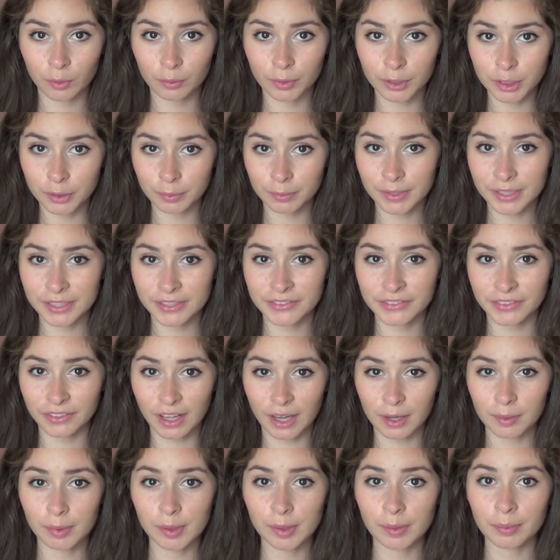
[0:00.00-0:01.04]
which means a
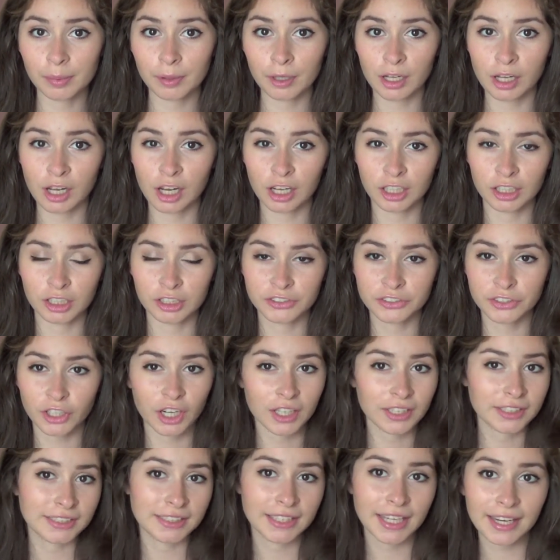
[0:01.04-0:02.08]
lot of people are
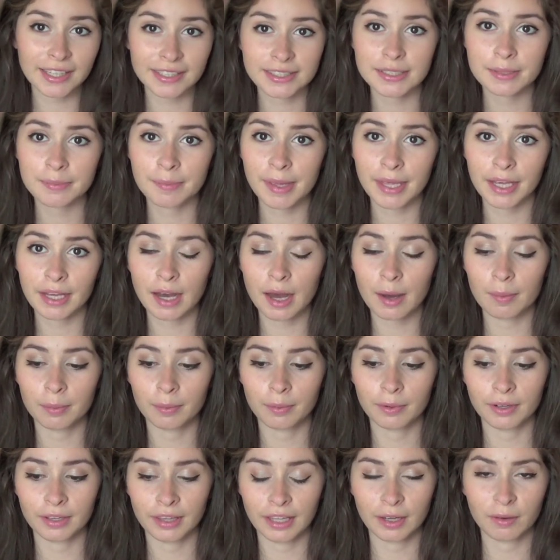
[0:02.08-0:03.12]
starting to get into makeup
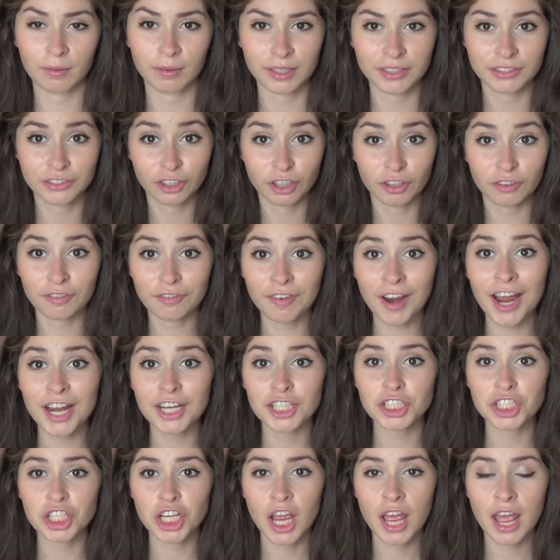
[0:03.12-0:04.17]
or like want to start
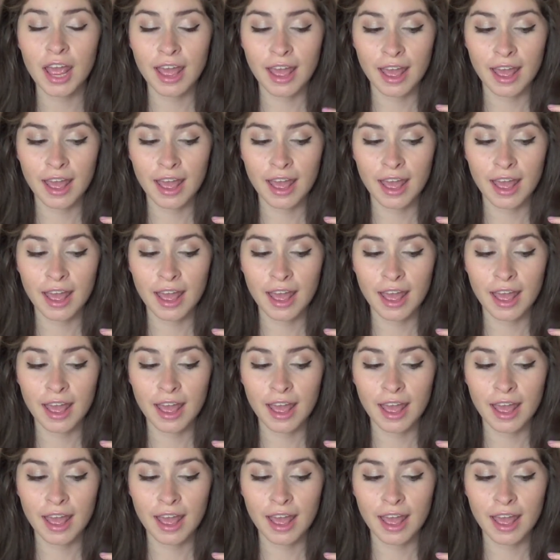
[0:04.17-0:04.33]
fresh